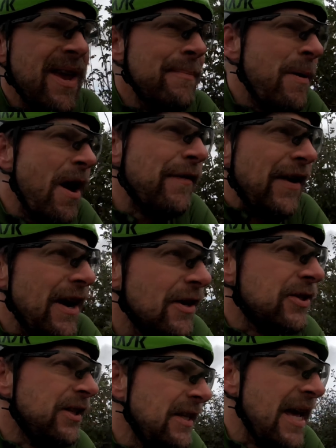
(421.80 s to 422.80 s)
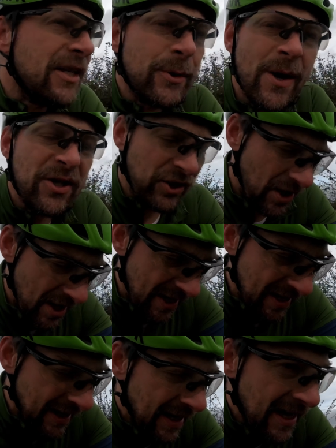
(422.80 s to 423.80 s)
perfectly onto the next question.
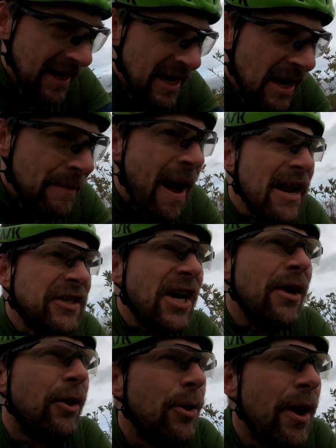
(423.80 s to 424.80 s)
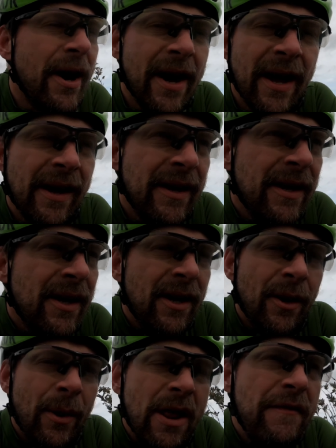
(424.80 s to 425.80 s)
My channel,
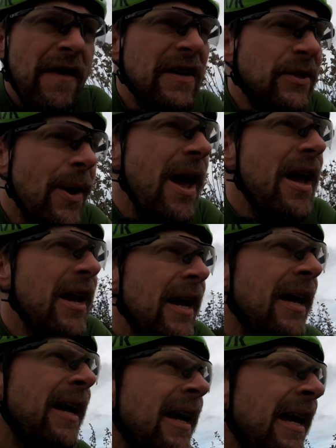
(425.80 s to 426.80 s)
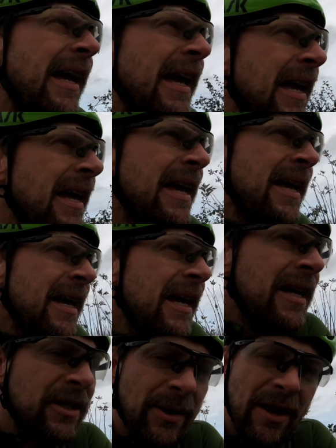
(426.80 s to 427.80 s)
what do you think to it?
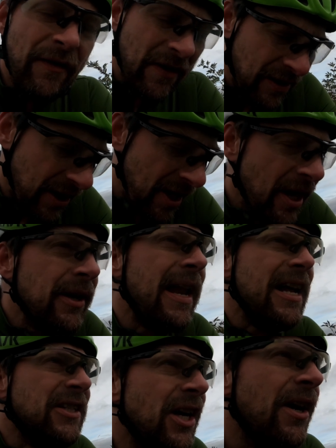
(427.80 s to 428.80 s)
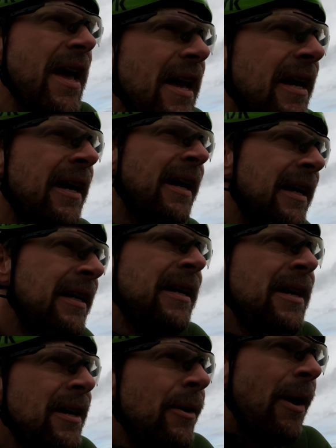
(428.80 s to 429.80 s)
Is there anything you like to see on it?
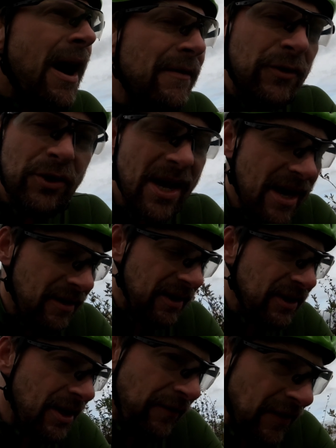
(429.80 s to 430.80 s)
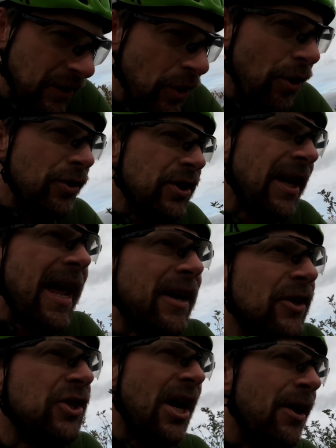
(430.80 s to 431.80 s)
Well, I haven't done yet. Is there anything good you like on
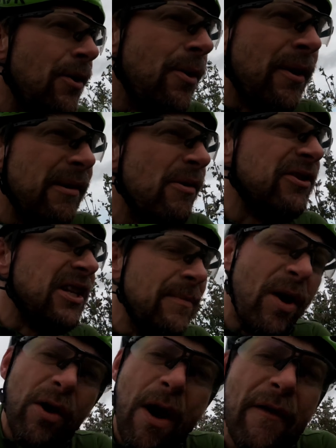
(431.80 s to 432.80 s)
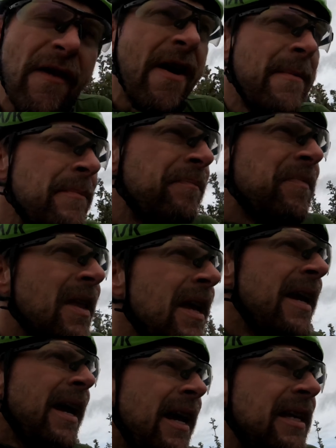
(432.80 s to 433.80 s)
the channel or you want to see more of?
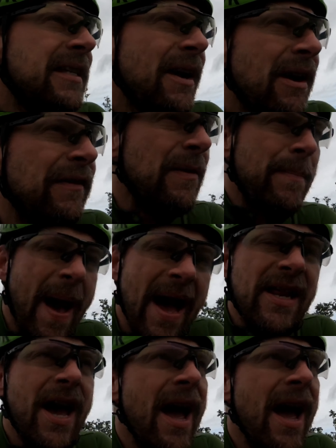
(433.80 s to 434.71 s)
Is there anything bad